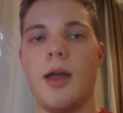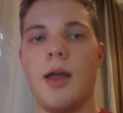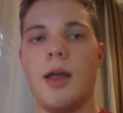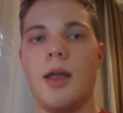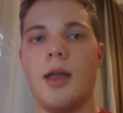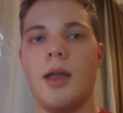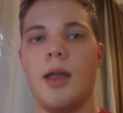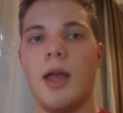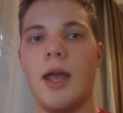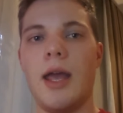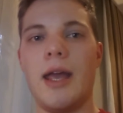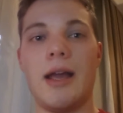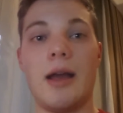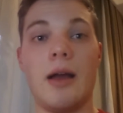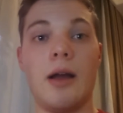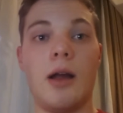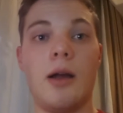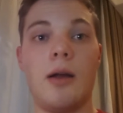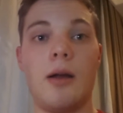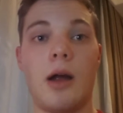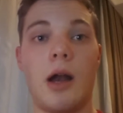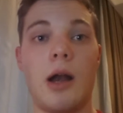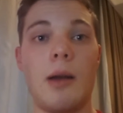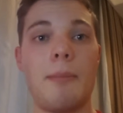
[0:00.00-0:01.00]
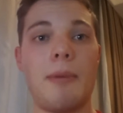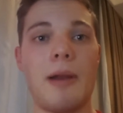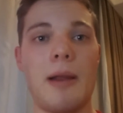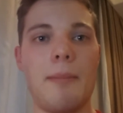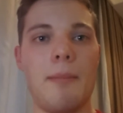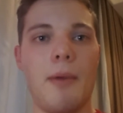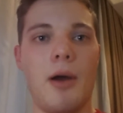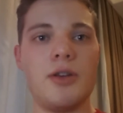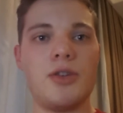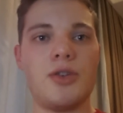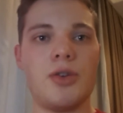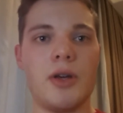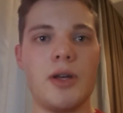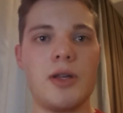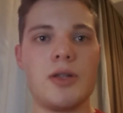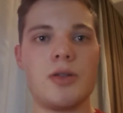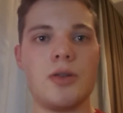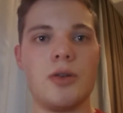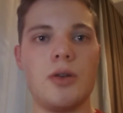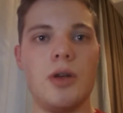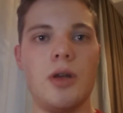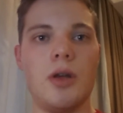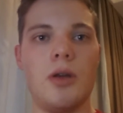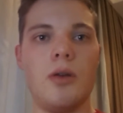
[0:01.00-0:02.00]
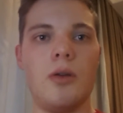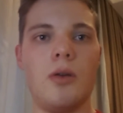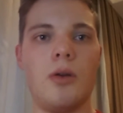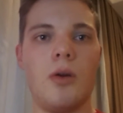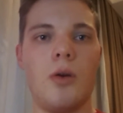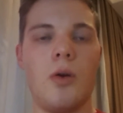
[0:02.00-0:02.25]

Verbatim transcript: it can kind of play mind tricks on you,